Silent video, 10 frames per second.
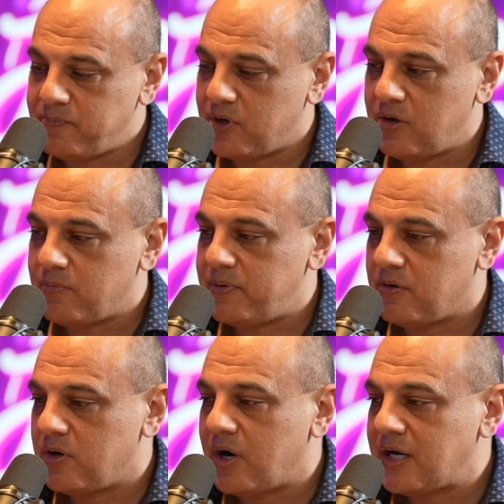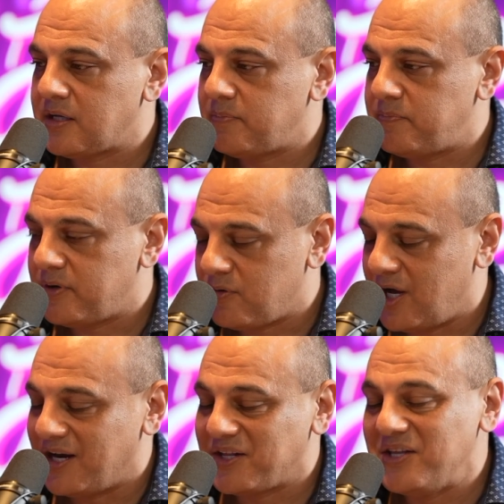
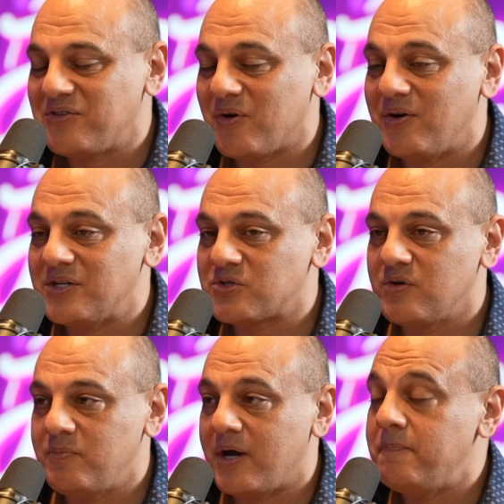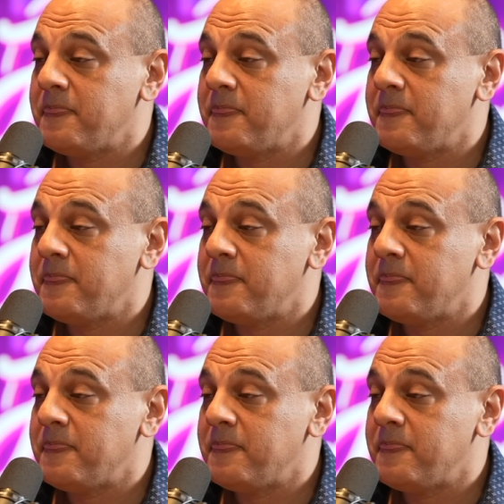periodically throughout history, but